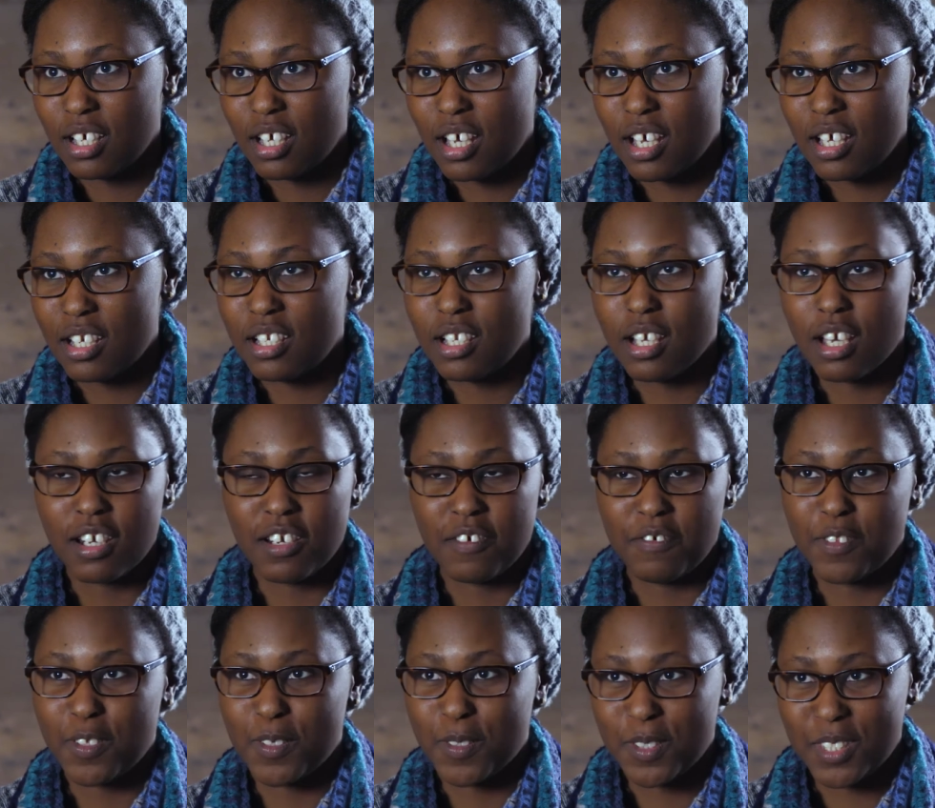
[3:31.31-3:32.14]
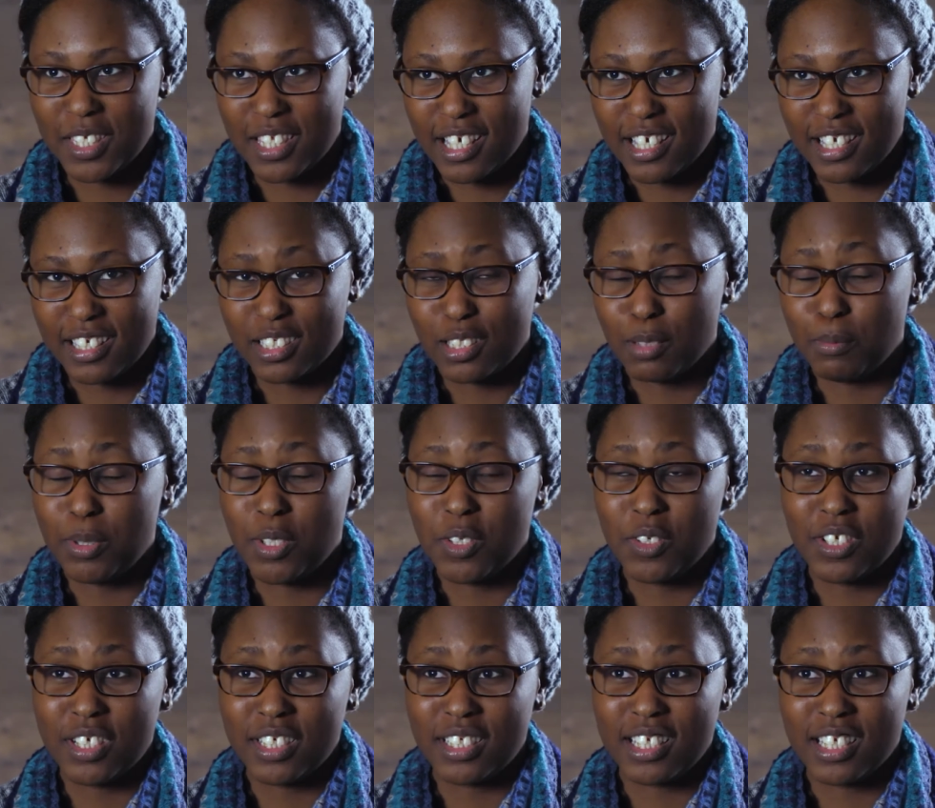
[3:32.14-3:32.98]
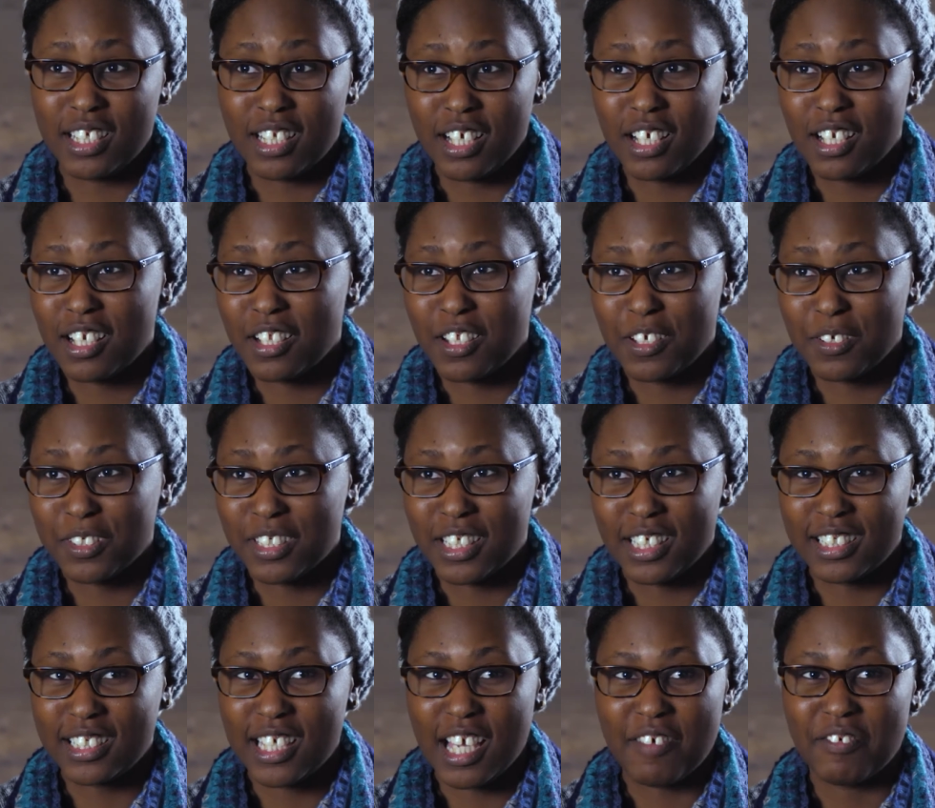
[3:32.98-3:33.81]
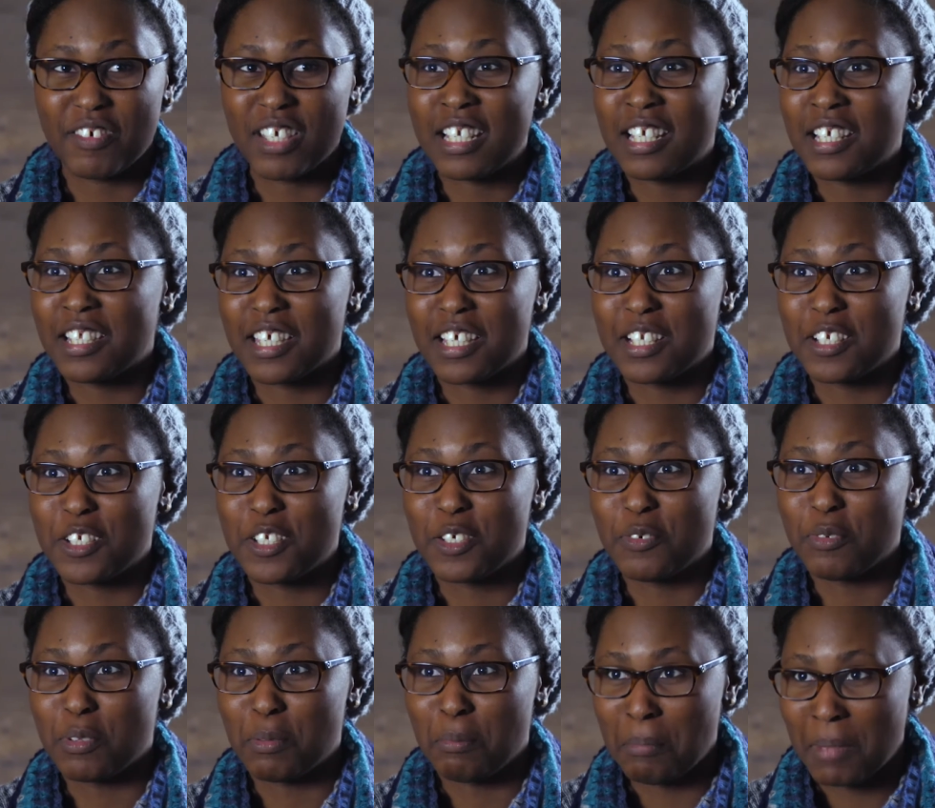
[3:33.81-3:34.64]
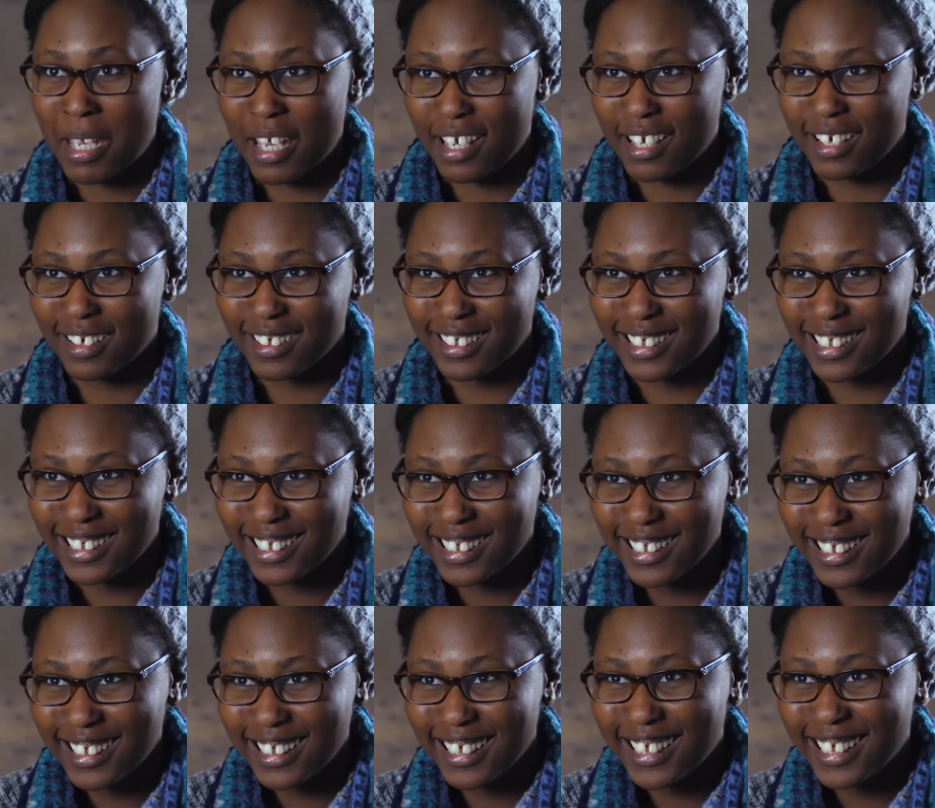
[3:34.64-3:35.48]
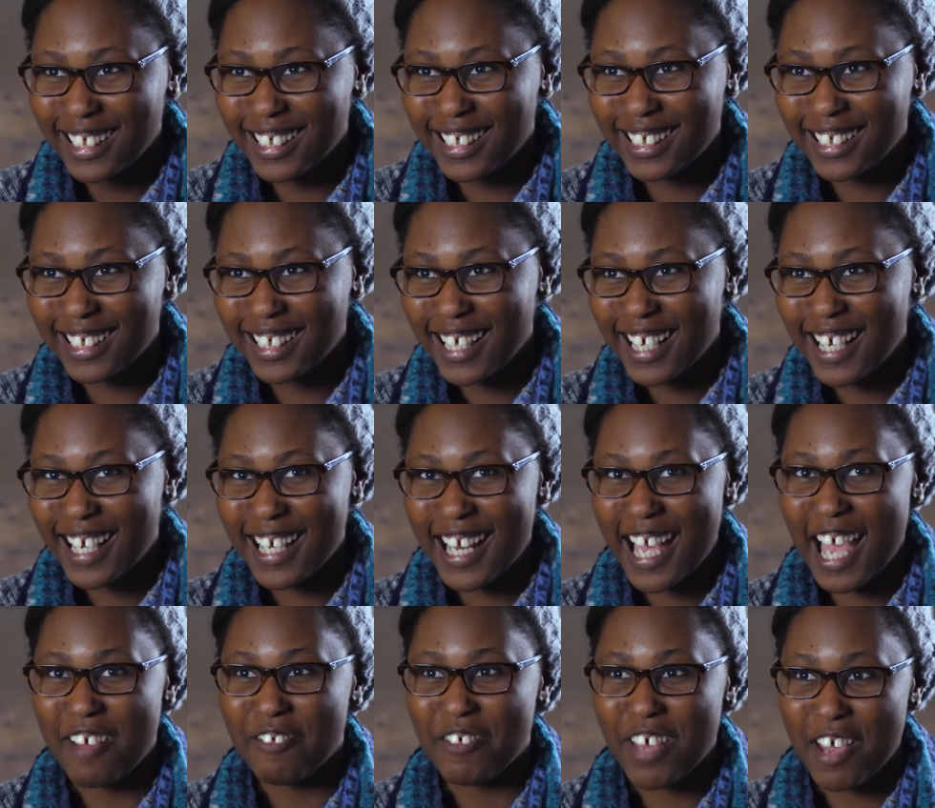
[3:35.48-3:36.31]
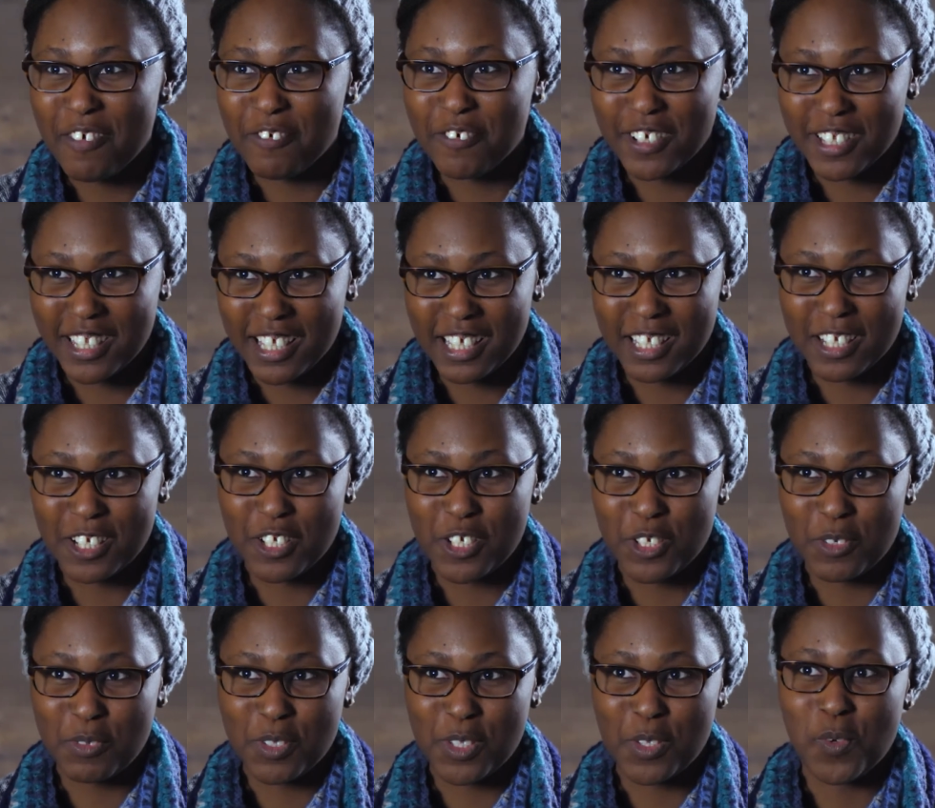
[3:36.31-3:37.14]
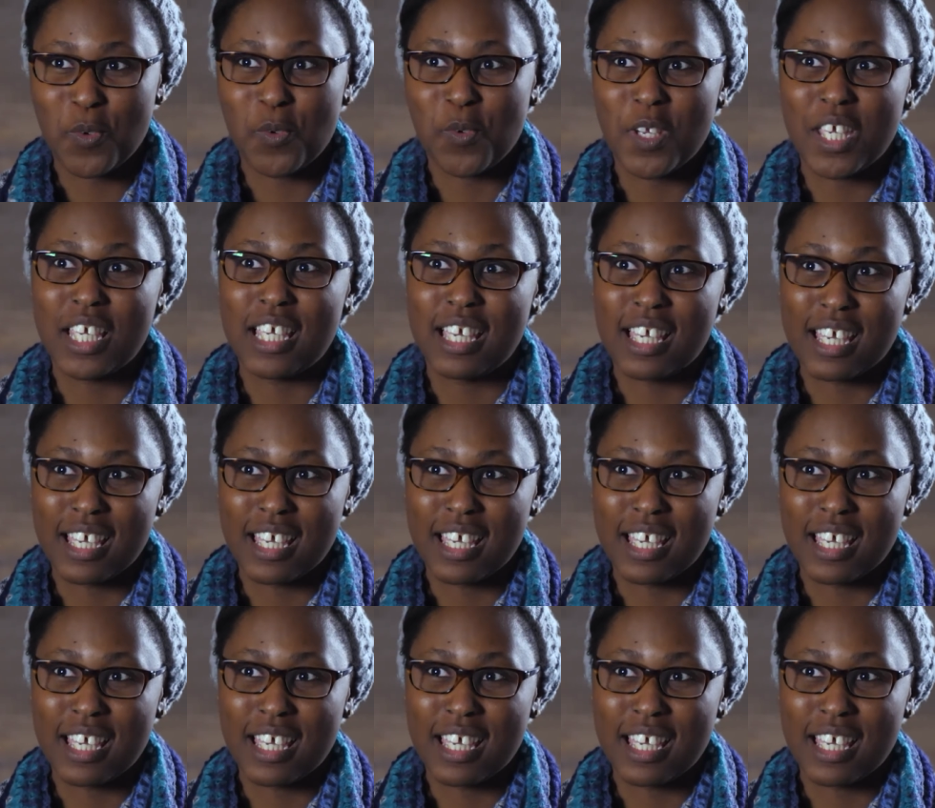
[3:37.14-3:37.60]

And none of those things, the beauty is that none of those things have anything to do with me and have everything to do with who He